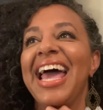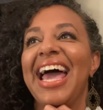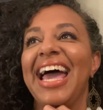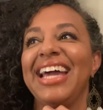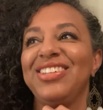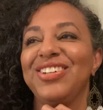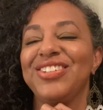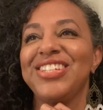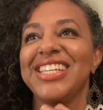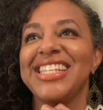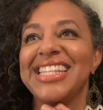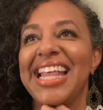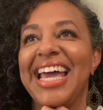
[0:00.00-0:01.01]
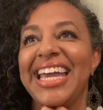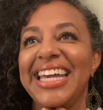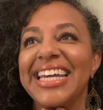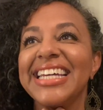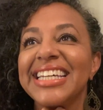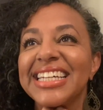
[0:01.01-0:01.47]
And you're just
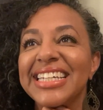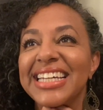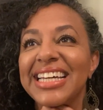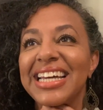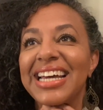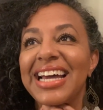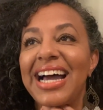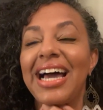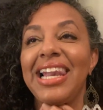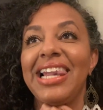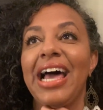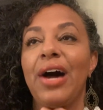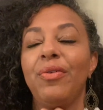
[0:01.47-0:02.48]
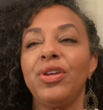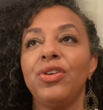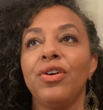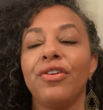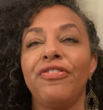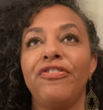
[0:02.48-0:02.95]
like allowing
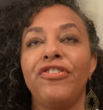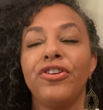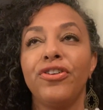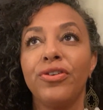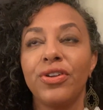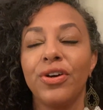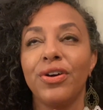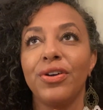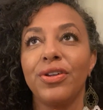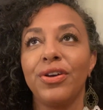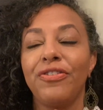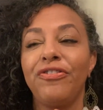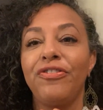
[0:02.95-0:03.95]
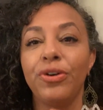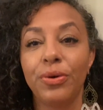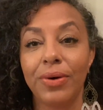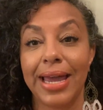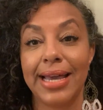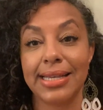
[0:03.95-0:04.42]
your
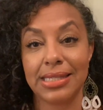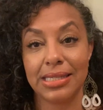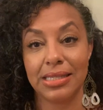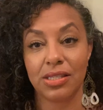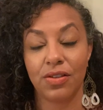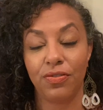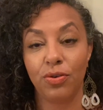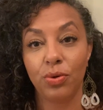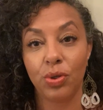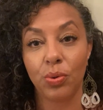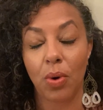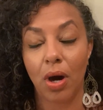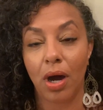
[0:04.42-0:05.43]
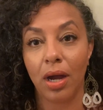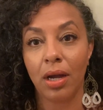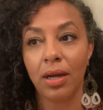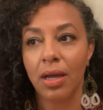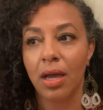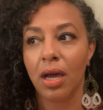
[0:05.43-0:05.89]
full essence of who you
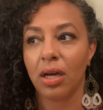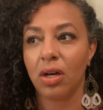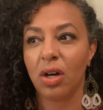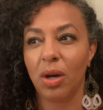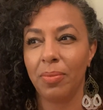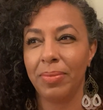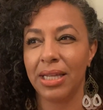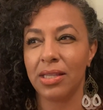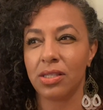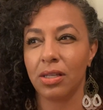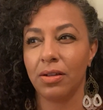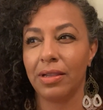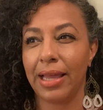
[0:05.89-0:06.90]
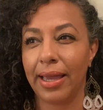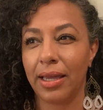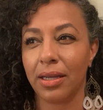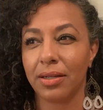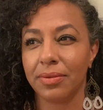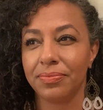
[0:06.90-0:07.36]
are come into
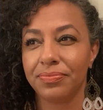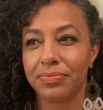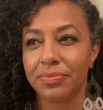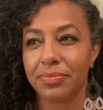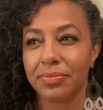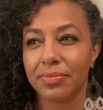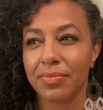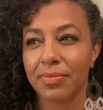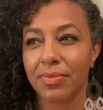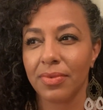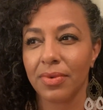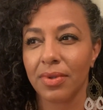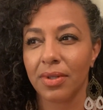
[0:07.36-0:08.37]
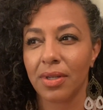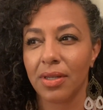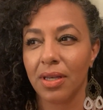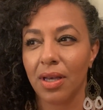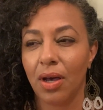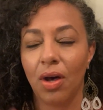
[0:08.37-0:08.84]
like,
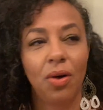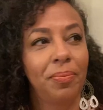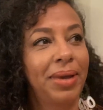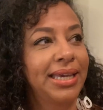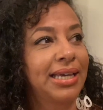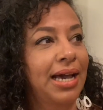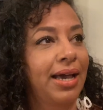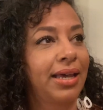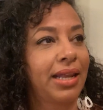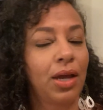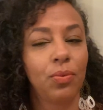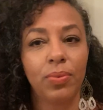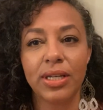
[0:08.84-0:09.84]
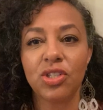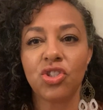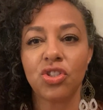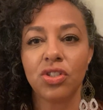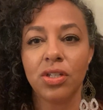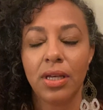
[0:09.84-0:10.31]
oh my god, I wish,